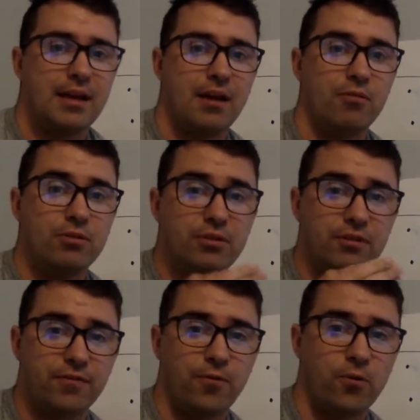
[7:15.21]
And we're doing
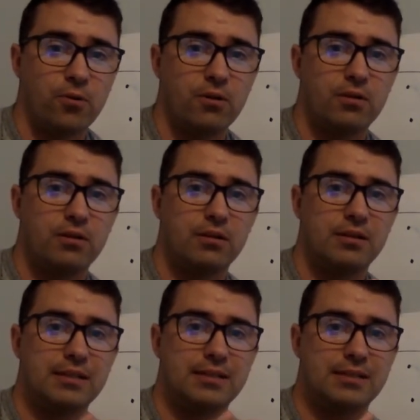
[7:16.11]
4
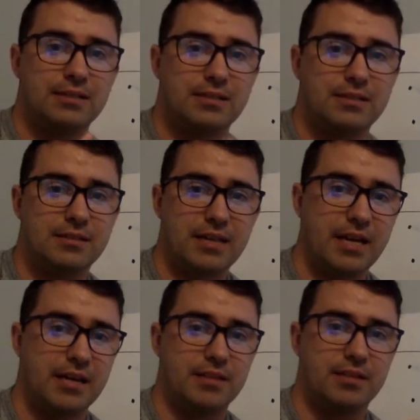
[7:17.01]

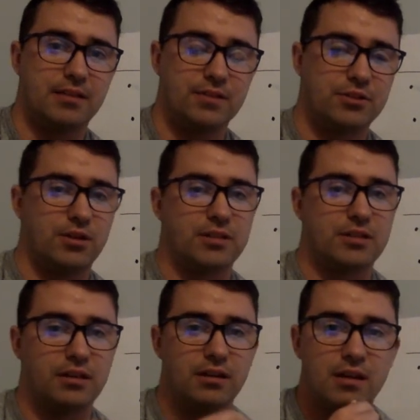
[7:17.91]
days of
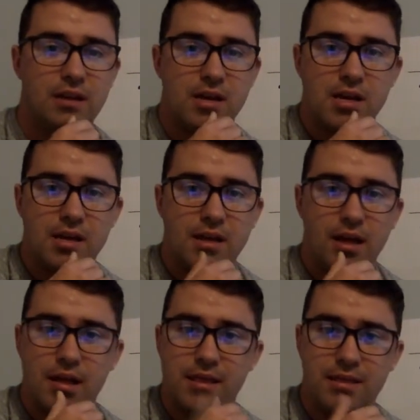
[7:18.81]
instruction
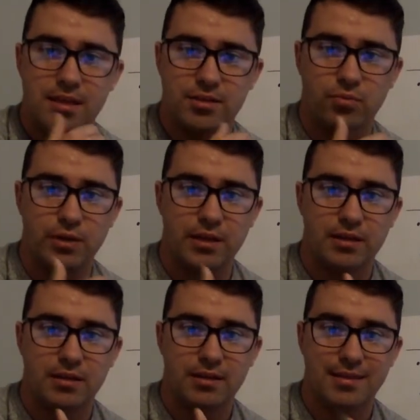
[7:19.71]
this
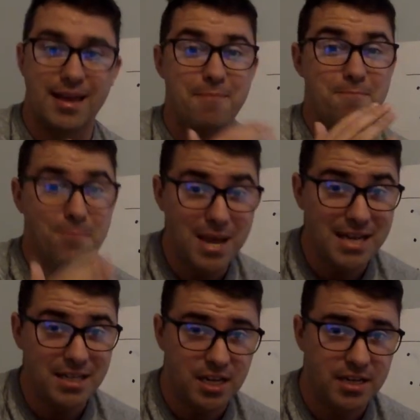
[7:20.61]
week. That
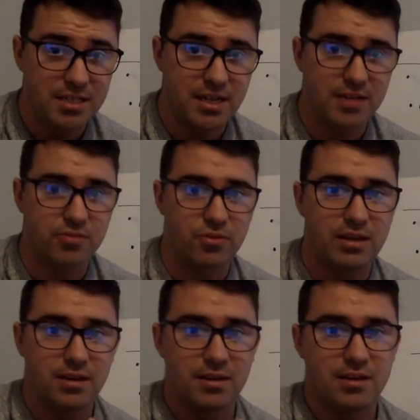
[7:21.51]
may change next
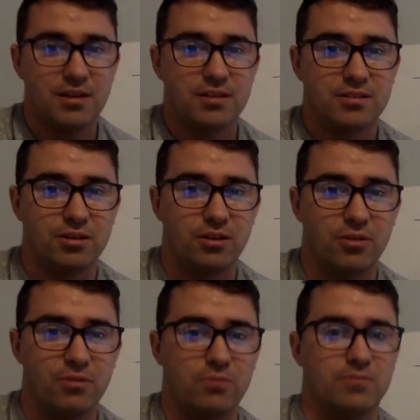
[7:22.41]
week,
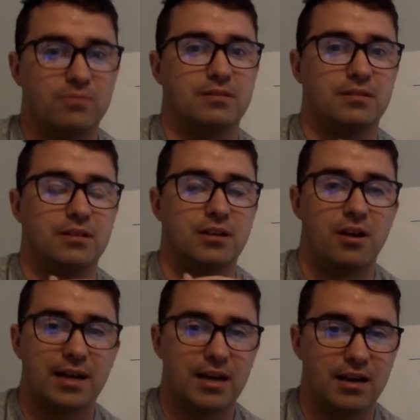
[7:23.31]
so
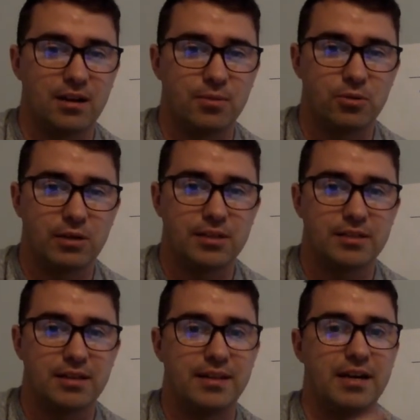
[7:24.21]
I got a couple
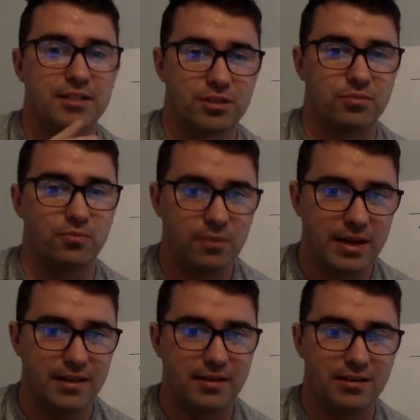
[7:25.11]
questions on that. Just
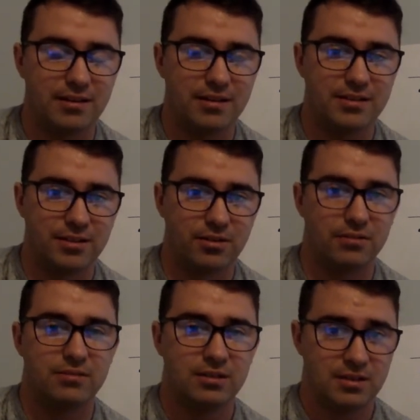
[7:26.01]
wait
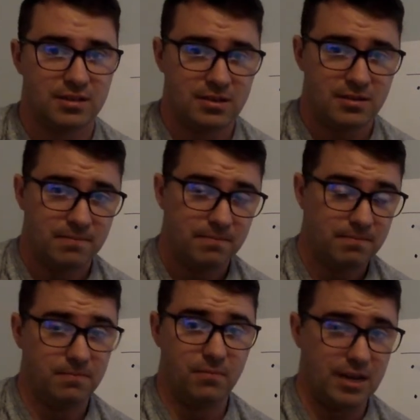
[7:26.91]
until
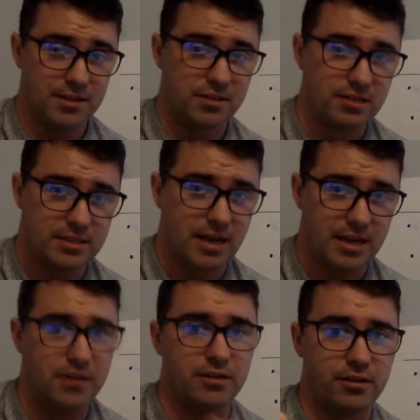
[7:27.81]
as soon as I
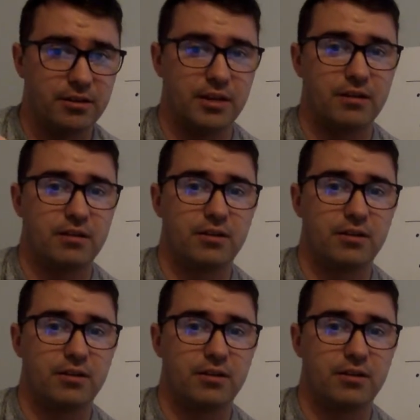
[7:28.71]
hear, you'll hear.